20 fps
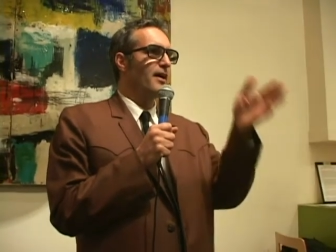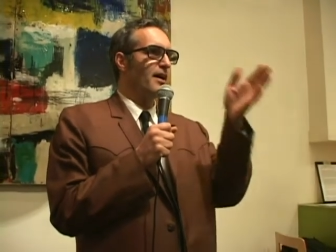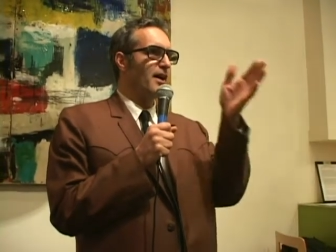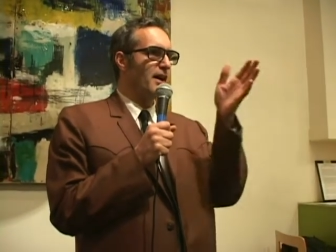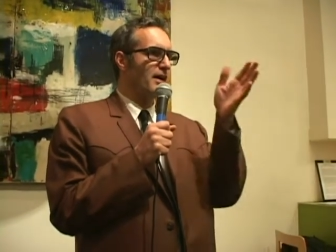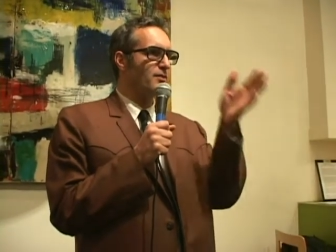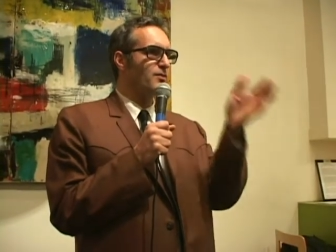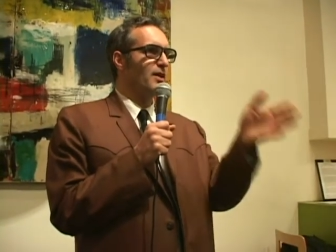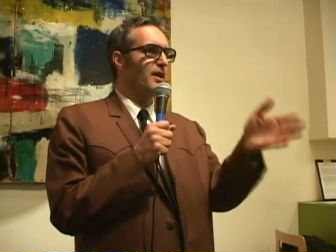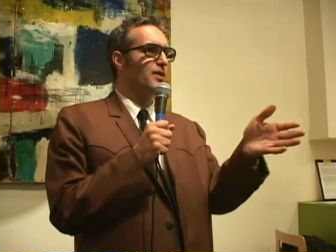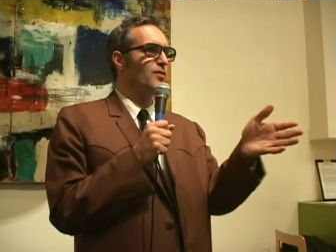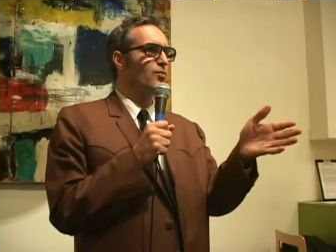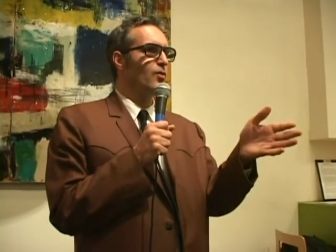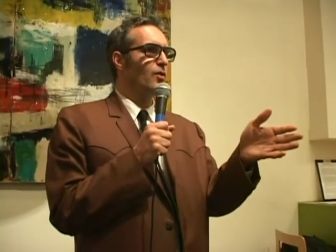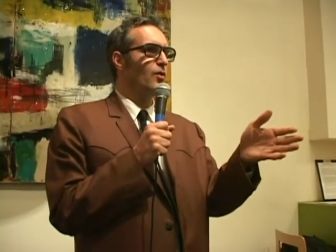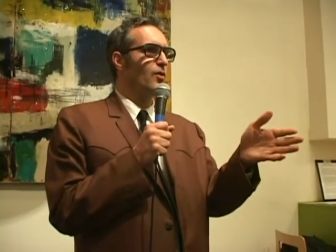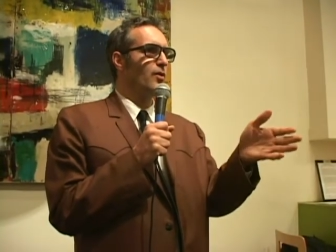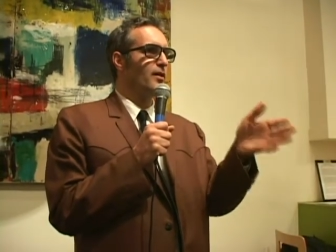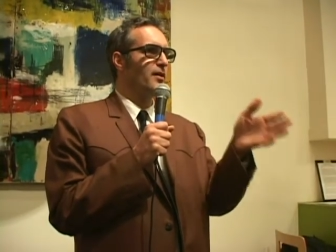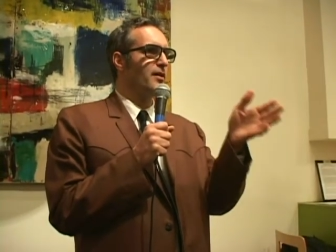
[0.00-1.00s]
it
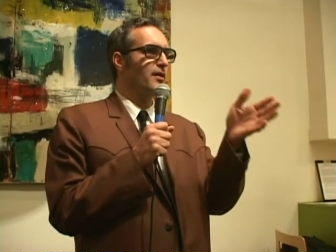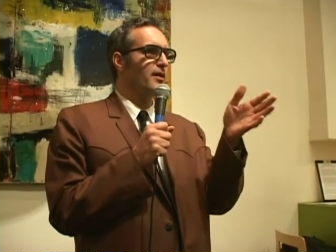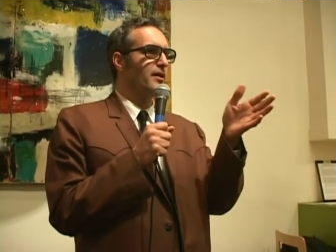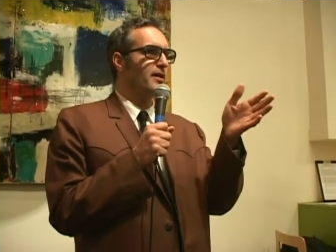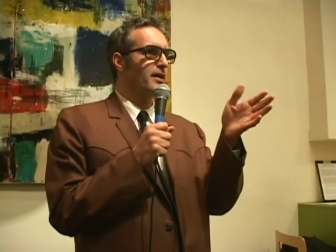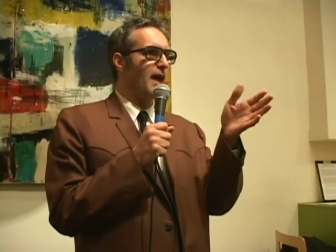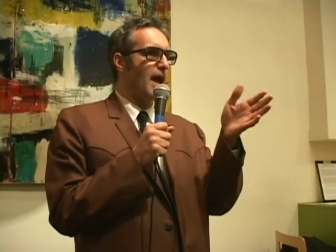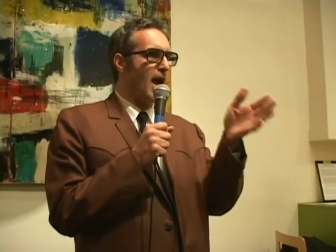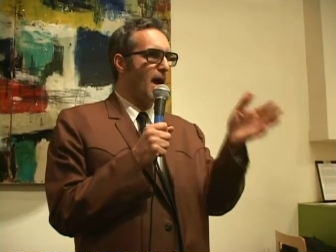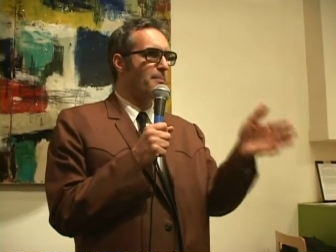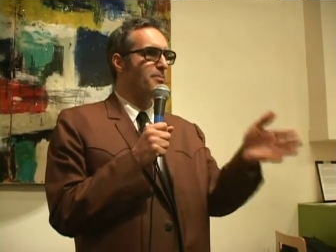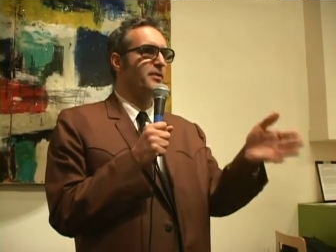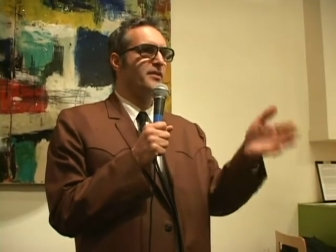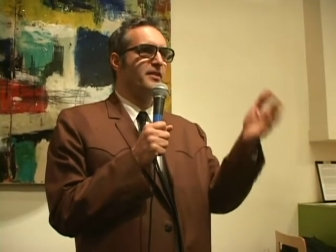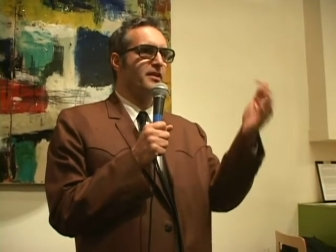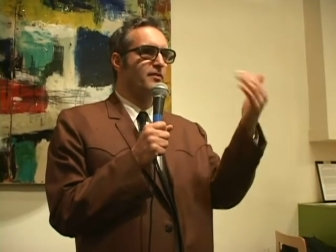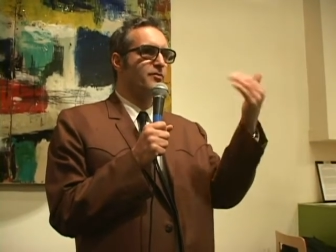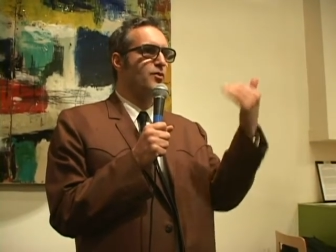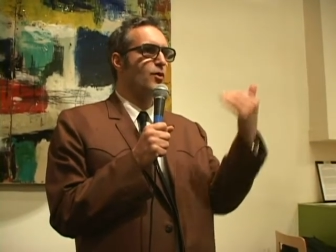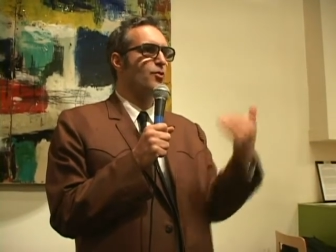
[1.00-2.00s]
will happen
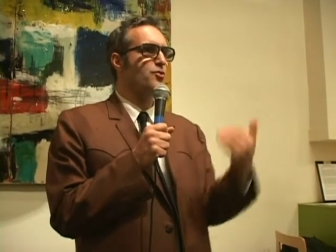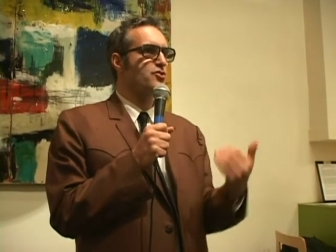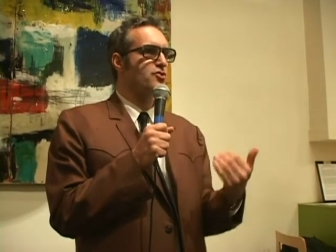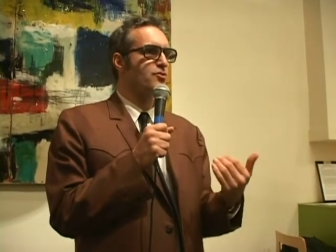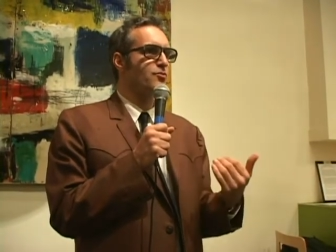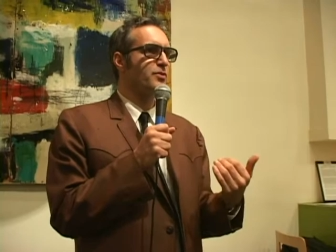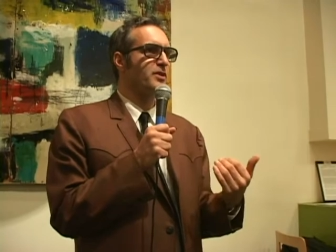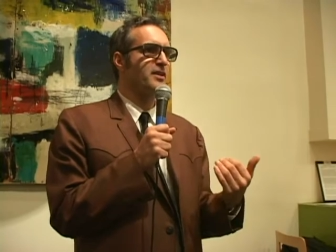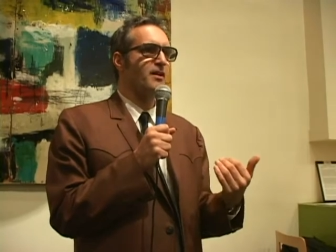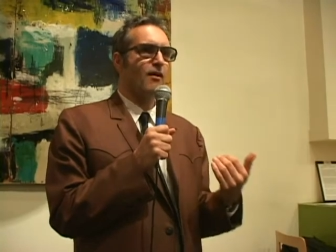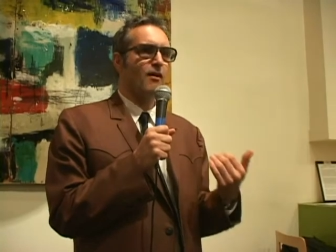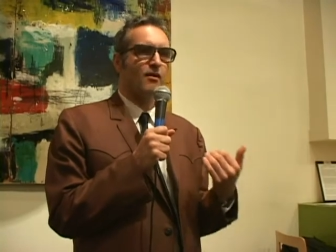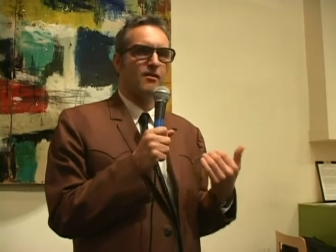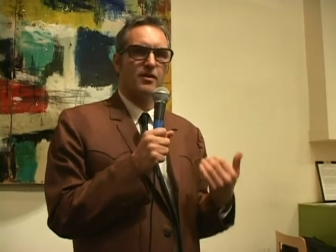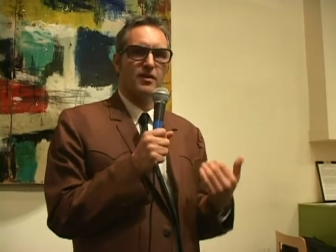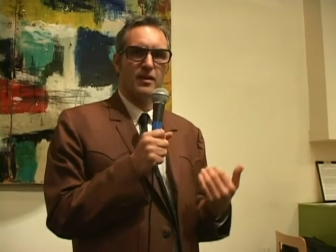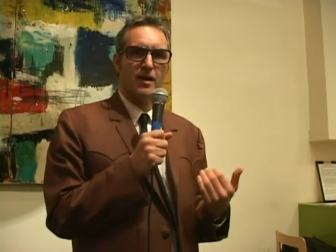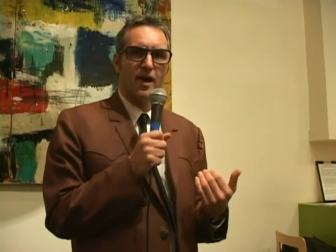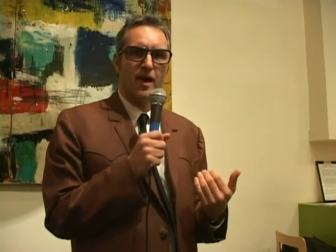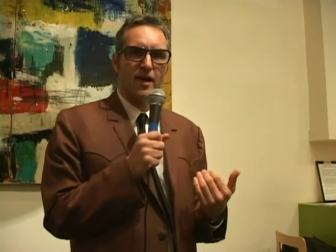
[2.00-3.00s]
if those three are
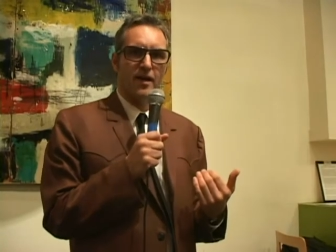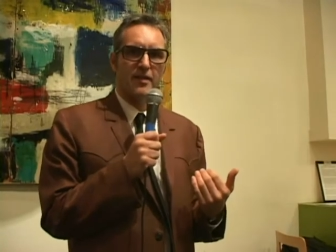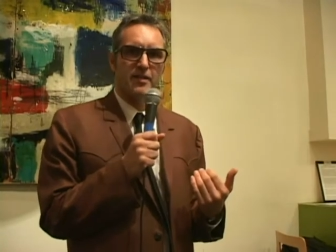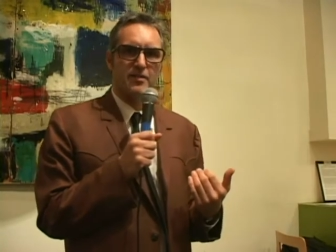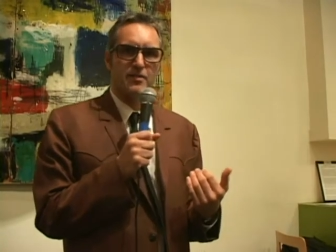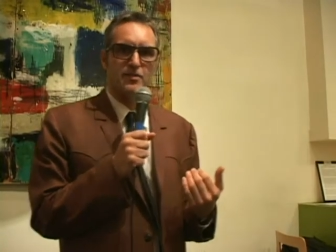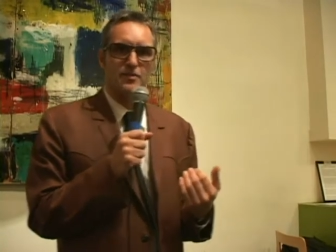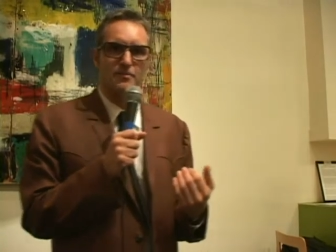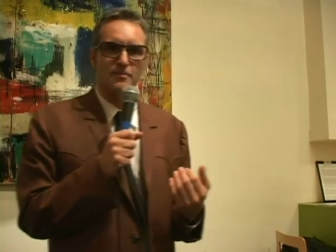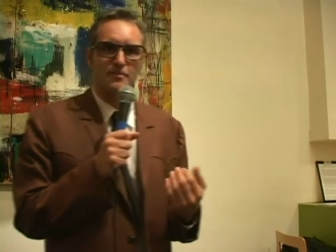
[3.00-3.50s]
aligned.